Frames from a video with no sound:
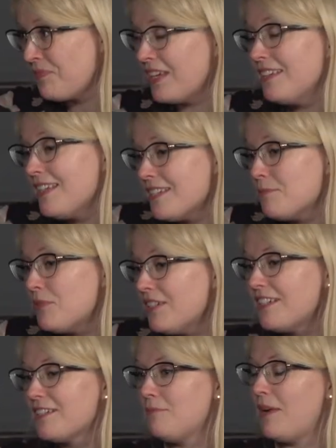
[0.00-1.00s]
And that's a
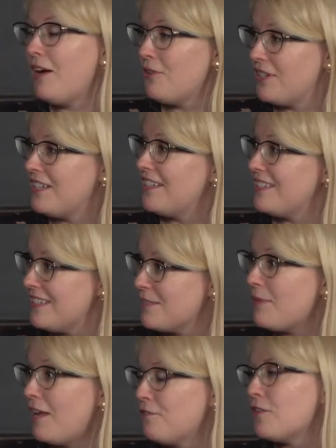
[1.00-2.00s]
political power that these
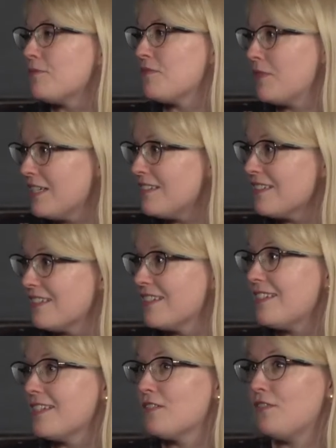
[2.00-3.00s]
platforms wield in the
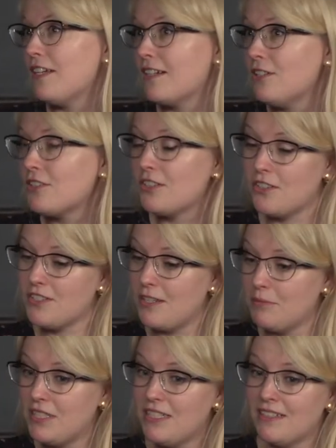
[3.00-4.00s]
sense of like, look, there's
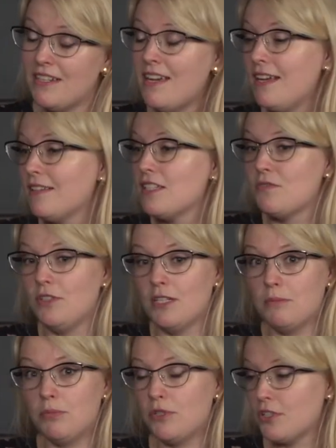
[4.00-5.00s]
something that's really
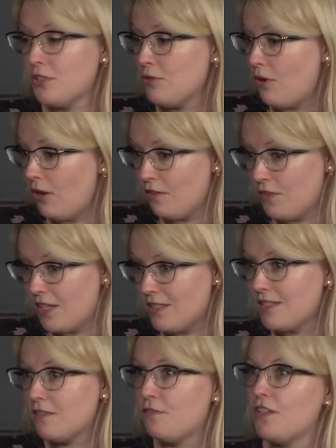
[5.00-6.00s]
important to all of
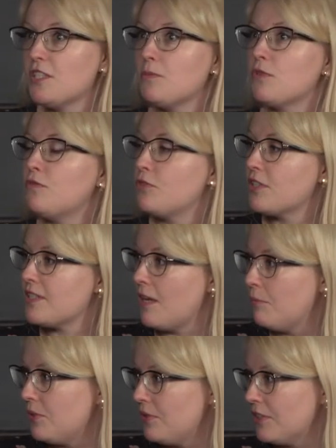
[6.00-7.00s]
us. Facebook, for
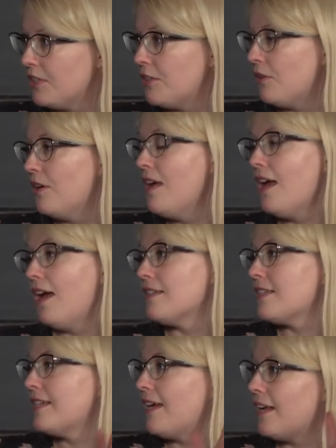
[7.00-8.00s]
example, you know,
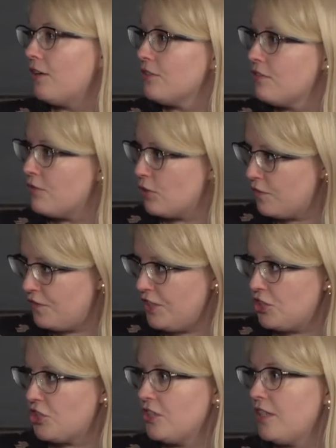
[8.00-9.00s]
has a get out the vote
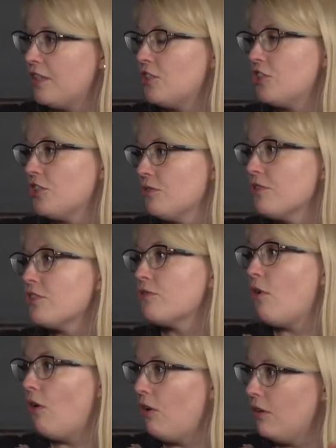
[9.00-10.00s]
feature that it shows to
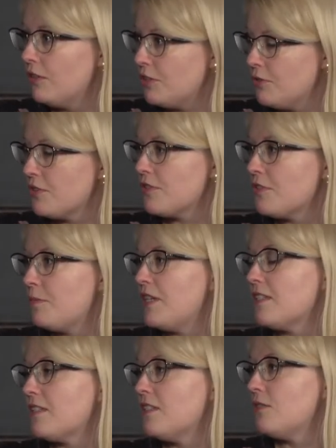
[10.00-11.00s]
all users
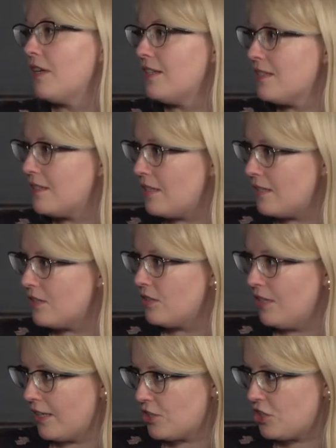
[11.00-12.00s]
based in the United States on
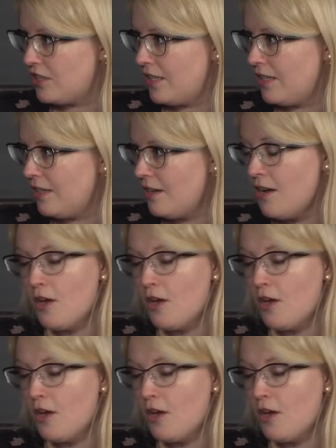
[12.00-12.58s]
election day.